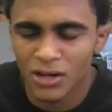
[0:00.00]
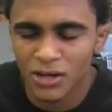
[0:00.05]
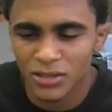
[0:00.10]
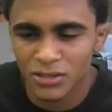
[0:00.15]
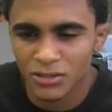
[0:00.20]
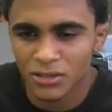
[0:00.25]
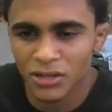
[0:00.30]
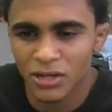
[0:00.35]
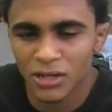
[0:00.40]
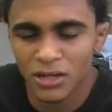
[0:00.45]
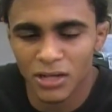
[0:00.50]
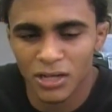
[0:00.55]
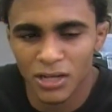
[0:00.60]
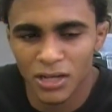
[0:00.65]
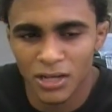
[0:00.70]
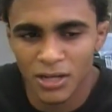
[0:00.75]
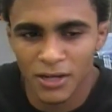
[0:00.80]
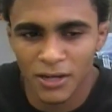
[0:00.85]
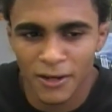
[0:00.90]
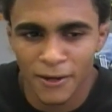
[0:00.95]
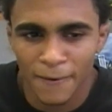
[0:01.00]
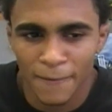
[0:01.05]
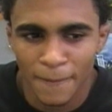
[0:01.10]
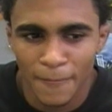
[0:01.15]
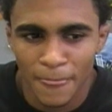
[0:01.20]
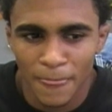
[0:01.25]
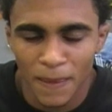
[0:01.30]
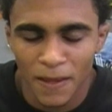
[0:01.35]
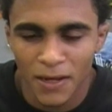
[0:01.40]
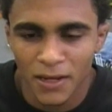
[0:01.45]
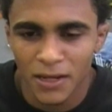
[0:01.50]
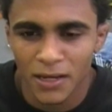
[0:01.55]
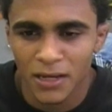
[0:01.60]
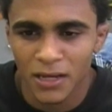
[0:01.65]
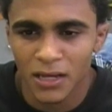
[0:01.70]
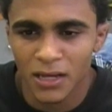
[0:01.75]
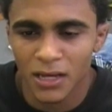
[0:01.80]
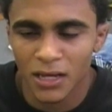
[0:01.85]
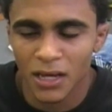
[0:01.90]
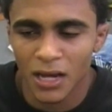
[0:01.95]
So he he
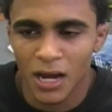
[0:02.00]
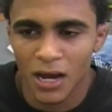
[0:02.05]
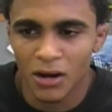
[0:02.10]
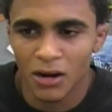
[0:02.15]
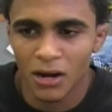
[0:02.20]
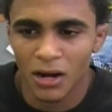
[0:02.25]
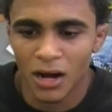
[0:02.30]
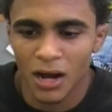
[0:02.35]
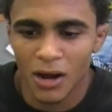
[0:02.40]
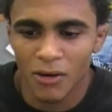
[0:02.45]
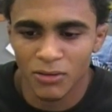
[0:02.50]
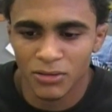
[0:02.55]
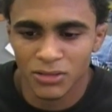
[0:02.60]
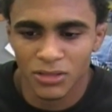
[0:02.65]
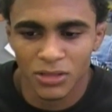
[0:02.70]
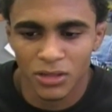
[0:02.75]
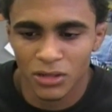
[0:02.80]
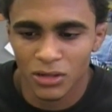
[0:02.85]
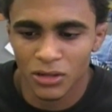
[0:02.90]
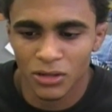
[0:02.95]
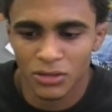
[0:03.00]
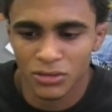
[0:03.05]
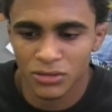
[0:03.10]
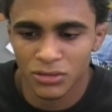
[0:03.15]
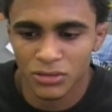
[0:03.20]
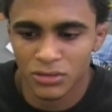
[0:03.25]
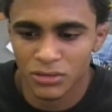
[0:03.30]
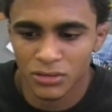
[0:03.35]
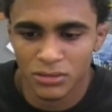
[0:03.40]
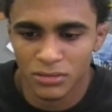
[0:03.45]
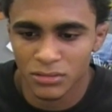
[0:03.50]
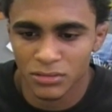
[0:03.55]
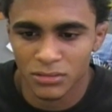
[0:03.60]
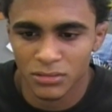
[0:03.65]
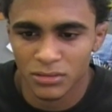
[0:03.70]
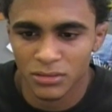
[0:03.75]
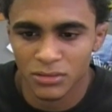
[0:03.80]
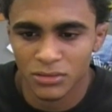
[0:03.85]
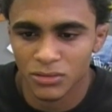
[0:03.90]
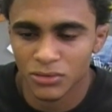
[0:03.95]
he. I, I was gonna go to
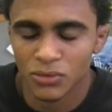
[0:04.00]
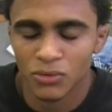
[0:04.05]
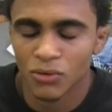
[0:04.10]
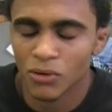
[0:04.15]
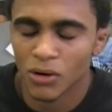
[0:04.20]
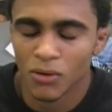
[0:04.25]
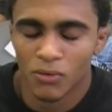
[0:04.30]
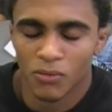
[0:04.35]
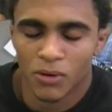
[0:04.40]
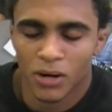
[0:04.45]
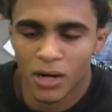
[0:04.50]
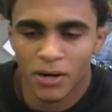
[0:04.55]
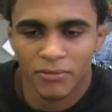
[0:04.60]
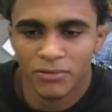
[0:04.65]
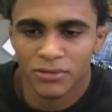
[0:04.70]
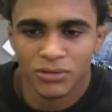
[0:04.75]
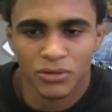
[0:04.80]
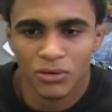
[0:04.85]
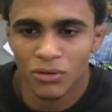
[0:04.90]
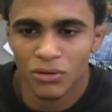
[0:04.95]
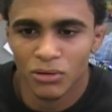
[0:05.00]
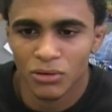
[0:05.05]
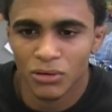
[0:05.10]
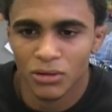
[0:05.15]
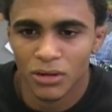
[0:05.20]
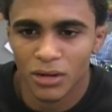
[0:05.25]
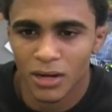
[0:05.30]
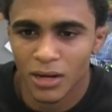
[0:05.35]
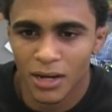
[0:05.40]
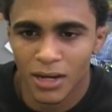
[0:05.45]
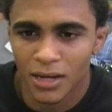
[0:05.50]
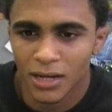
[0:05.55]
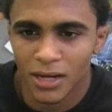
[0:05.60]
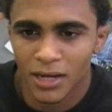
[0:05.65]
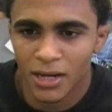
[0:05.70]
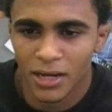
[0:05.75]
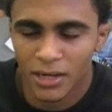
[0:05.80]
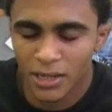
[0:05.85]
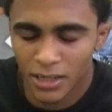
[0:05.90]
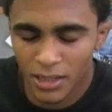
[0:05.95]
to whatever school.
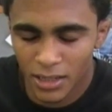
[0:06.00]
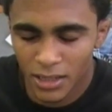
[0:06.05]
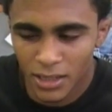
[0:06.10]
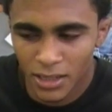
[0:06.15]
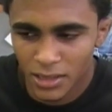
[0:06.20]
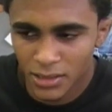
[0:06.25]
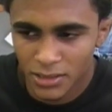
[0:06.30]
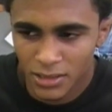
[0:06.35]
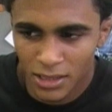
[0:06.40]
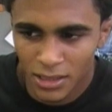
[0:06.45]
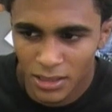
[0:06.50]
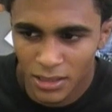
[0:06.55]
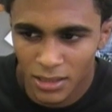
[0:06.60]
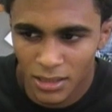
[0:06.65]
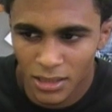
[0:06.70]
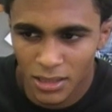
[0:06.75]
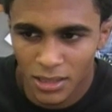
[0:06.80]
It it is like